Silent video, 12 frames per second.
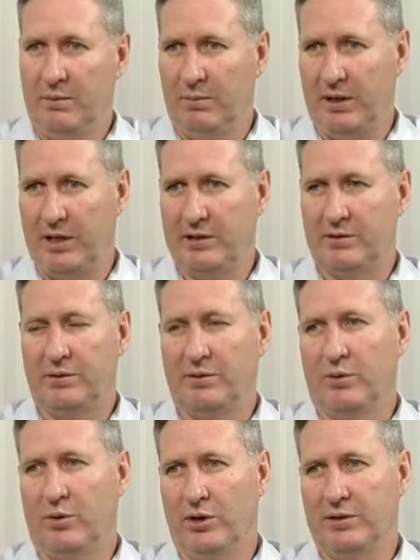But there's
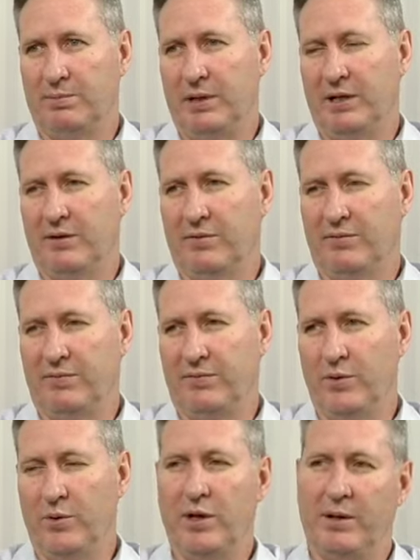always been a
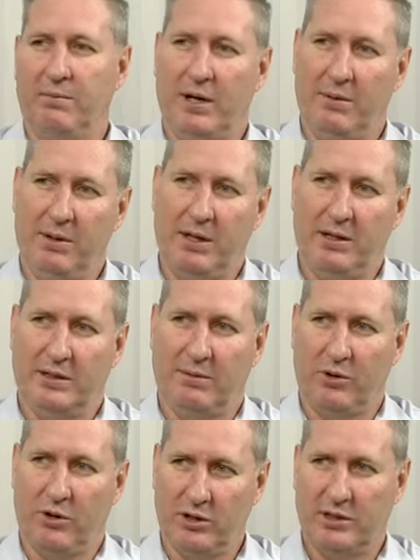view that maybe
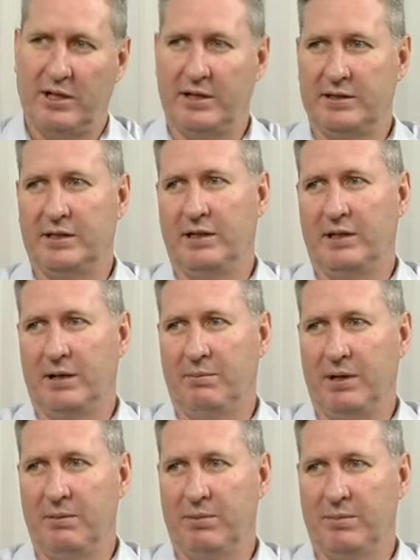some cost cutting can
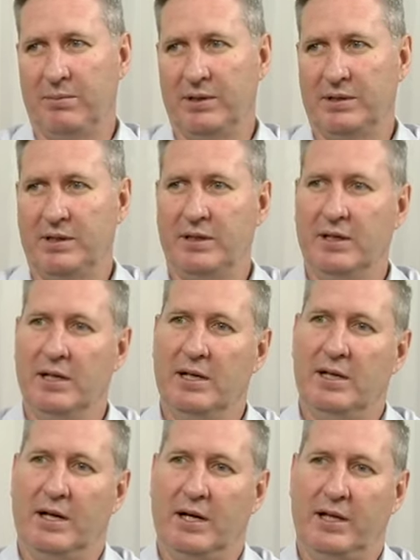be implemented,
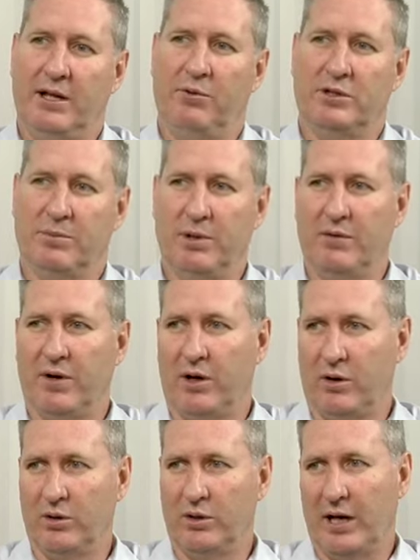and there was a bit of a
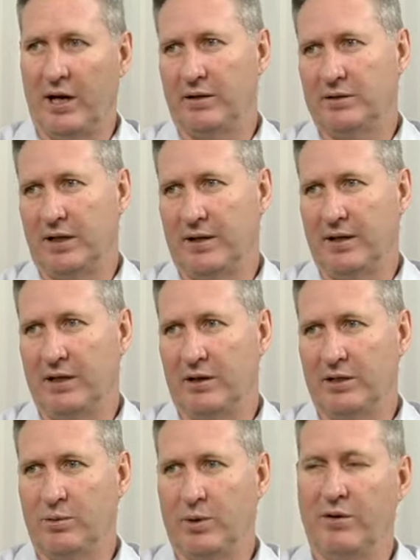holdout I think
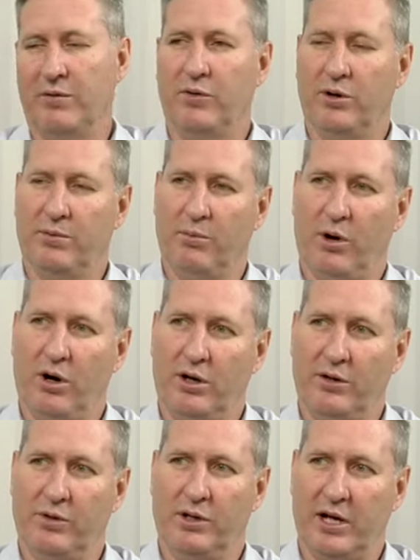as well for
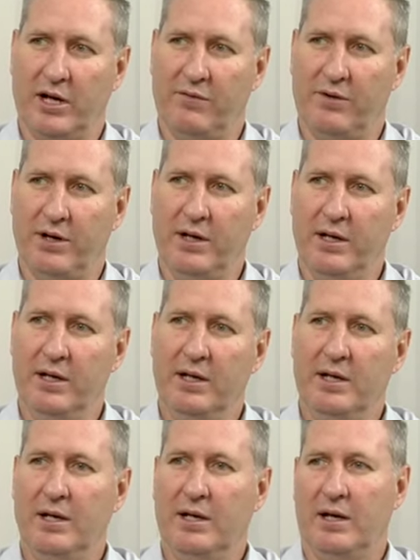market recovery,
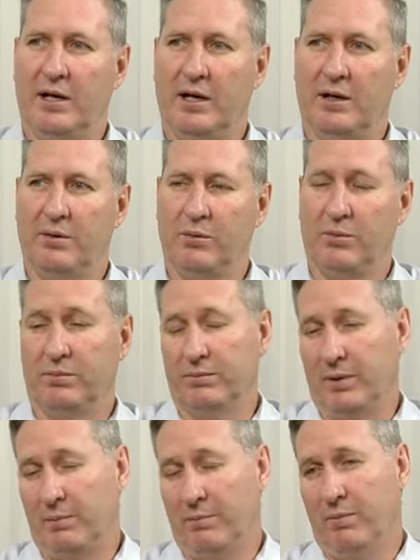
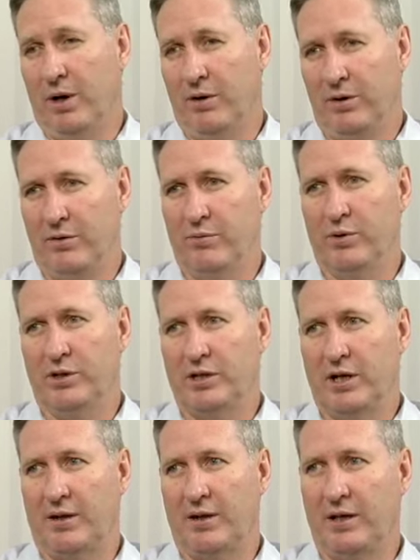both of
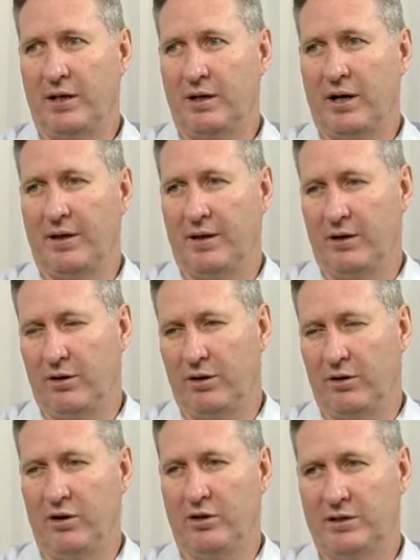which I think on
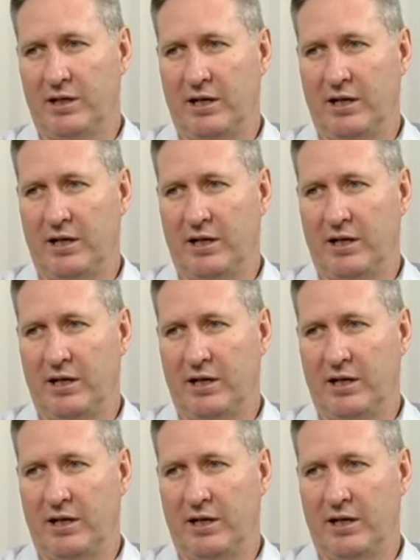the cost